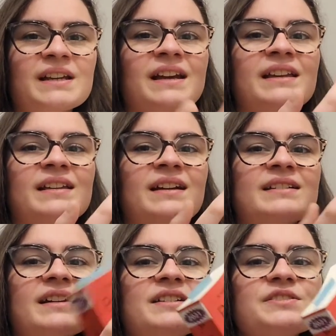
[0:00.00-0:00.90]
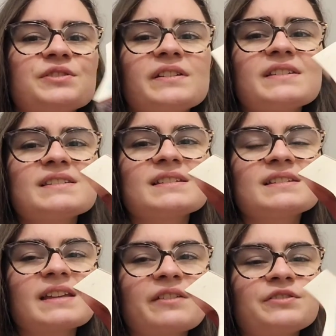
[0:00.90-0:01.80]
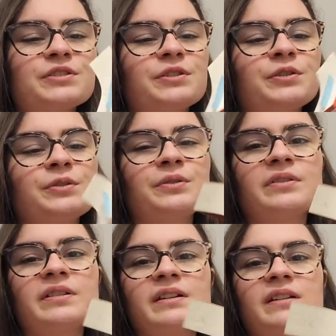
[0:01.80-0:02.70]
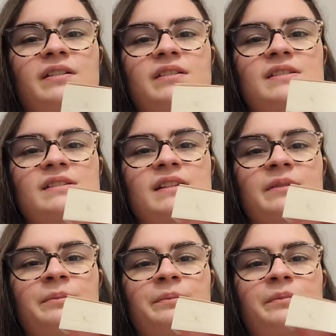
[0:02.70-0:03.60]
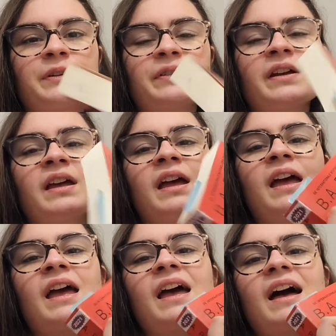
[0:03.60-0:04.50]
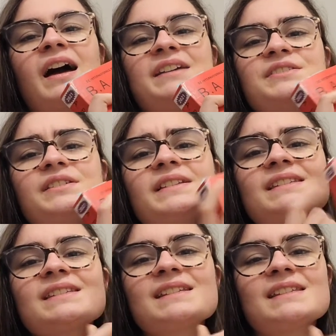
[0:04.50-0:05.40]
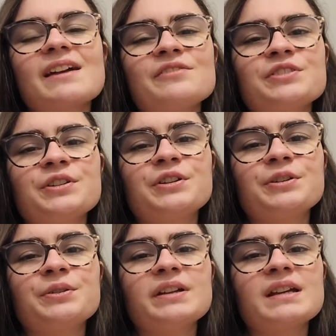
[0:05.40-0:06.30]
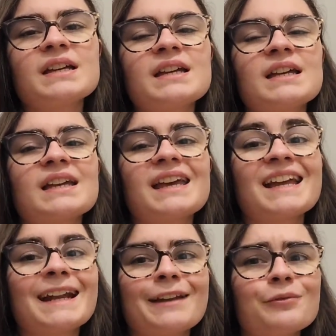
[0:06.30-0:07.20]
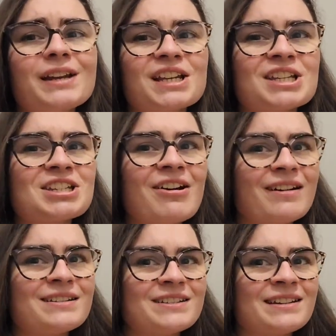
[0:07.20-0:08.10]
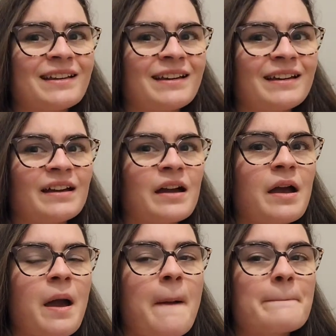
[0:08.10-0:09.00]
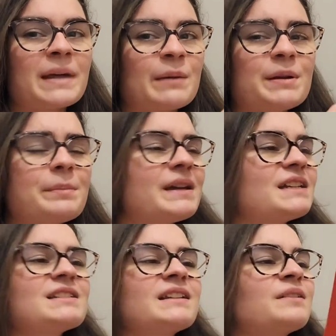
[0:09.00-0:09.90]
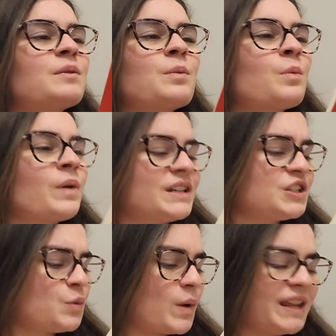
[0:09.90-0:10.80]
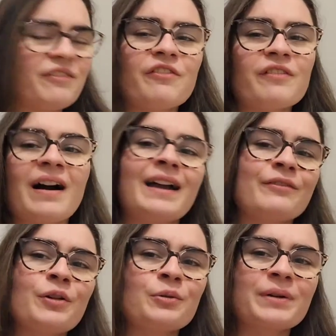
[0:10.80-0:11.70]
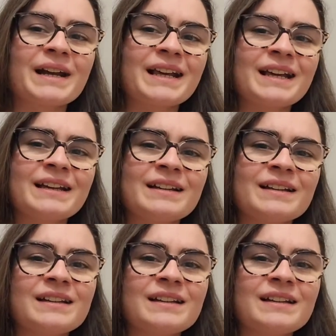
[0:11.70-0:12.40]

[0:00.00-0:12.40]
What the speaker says: Like, I started this afternoon, and I can see them. I started this afternoon, and I didn't read a ton today, but I'm at page, like, 125 already.